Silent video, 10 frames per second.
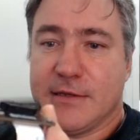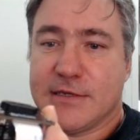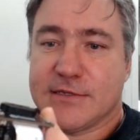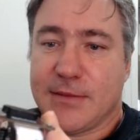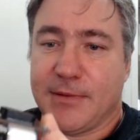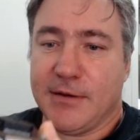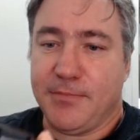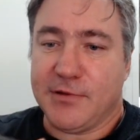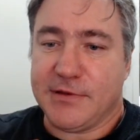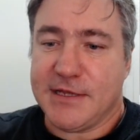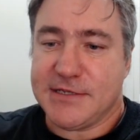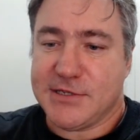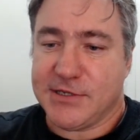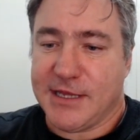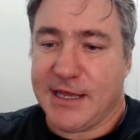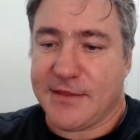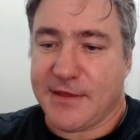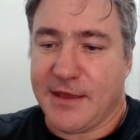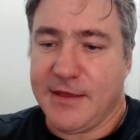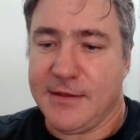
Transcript: So I'm going to put these two together